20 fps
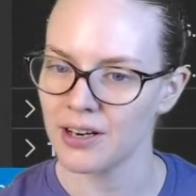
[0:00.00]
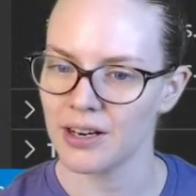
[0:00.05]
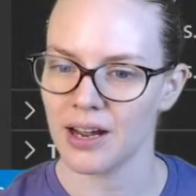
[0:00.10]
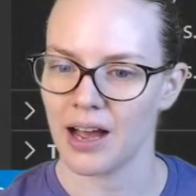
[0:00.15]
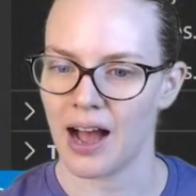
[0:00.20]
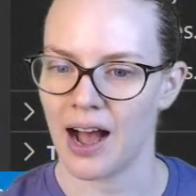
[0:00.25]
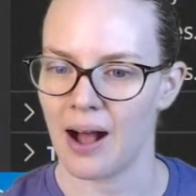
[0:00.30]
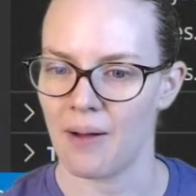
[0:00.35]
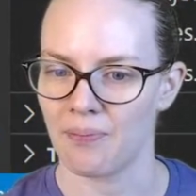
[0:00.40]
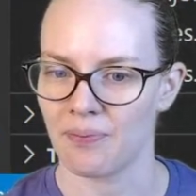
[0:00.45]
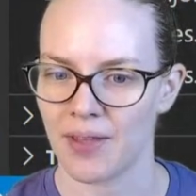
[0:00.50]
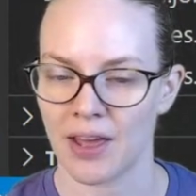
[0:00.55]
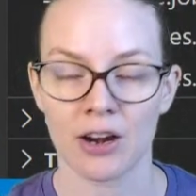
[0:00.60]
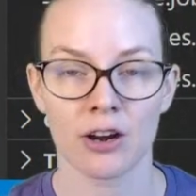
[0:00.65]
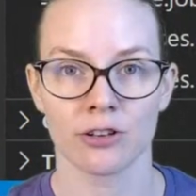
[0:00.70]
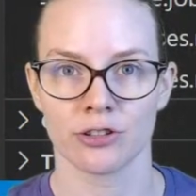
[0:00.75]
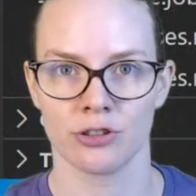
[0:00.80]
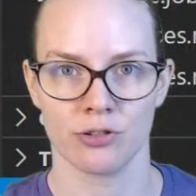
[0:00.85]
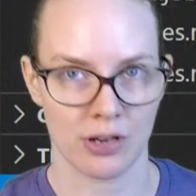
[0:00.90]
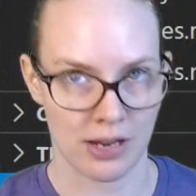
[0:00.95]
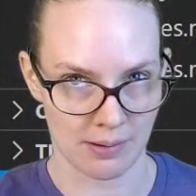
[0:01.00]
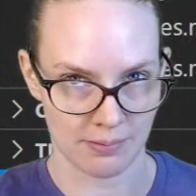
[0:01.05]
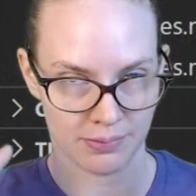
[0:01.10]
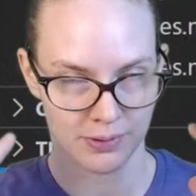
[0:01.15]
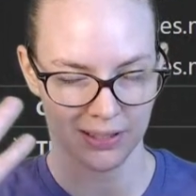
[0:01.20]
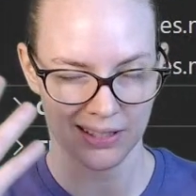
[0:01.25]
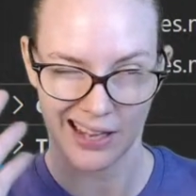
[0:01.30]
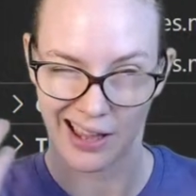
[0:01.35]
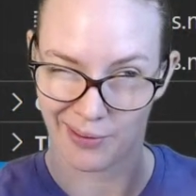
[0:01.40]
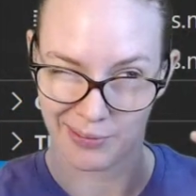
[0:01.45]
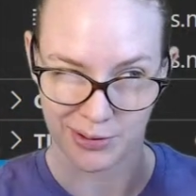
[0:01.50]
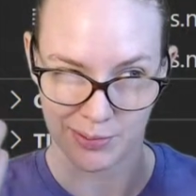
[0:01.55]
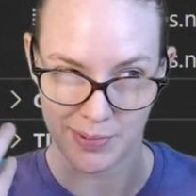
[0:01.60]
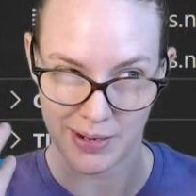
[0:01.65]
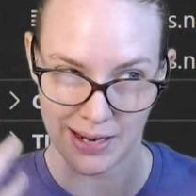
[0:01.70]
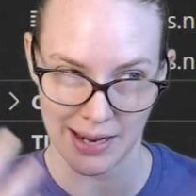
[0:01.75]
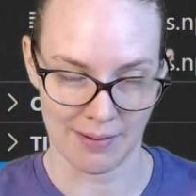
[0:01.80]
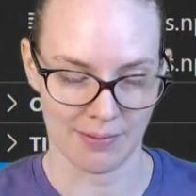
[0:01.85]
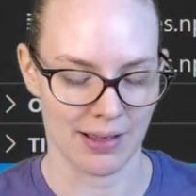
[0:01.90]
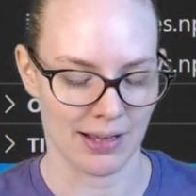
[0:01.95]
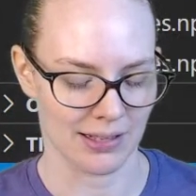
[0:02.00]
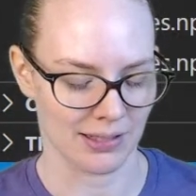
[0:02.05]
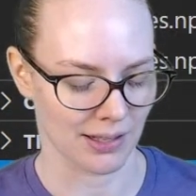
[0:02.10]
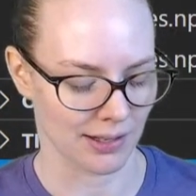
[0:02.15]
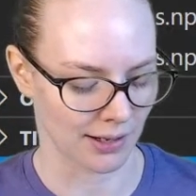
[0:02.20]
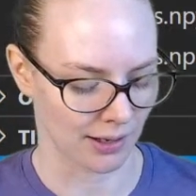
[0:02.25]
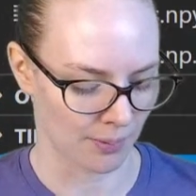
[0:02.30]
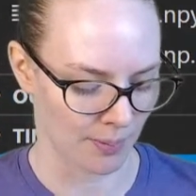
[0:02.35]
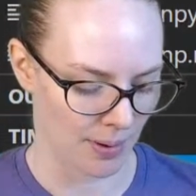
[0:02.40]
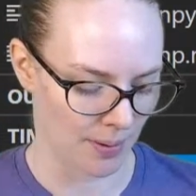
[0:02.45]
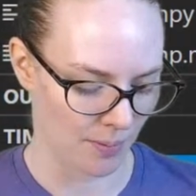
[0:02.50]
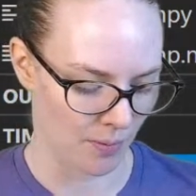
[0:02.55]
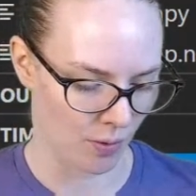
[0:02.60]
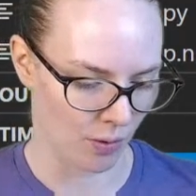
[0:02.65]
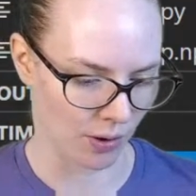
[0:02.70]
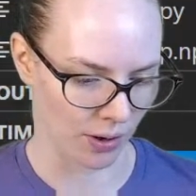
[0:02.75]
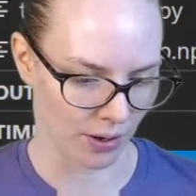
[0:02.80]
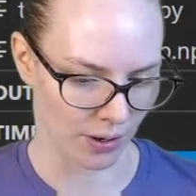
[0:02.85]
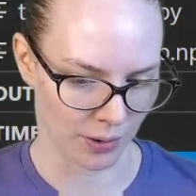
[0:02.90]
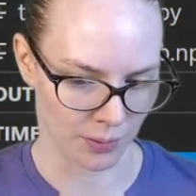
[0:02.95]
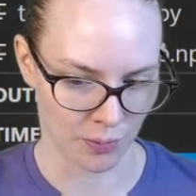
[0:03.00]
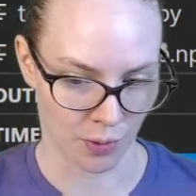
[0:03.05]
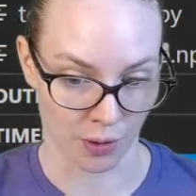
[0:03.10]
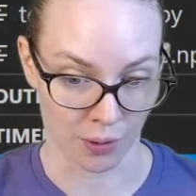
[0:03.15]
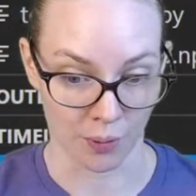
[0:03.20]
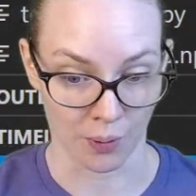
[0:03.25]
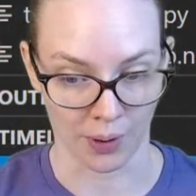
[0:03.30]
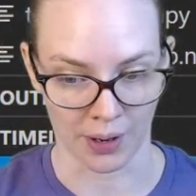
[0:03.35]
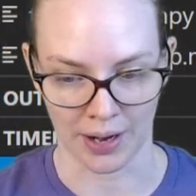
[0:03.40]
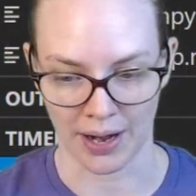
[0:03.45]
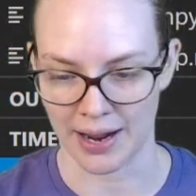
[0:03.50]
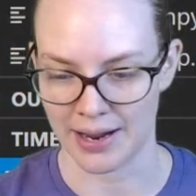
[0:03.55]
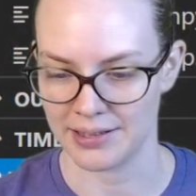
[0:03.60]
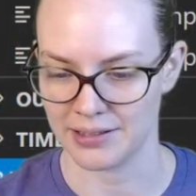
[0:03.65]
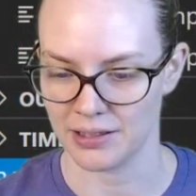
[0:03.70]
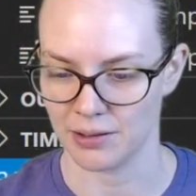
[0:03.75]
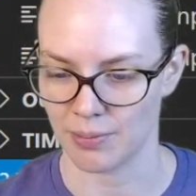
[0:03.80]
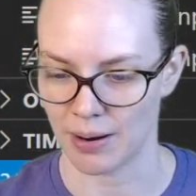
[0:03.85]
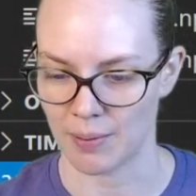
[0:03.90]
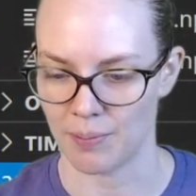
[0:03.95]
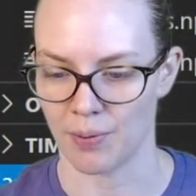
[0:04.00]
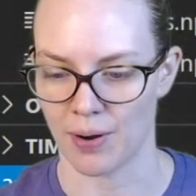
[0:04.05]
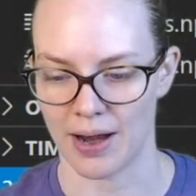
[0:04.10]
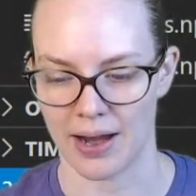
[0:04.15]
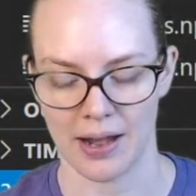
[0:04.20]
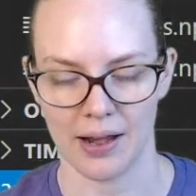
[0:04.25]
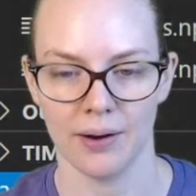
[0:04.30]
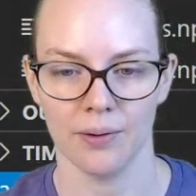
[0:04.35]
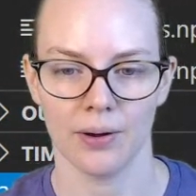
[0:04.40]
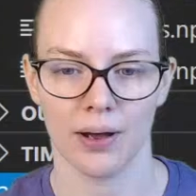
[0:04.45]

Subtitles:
And it also helps me keep things a little bit more organized in my brain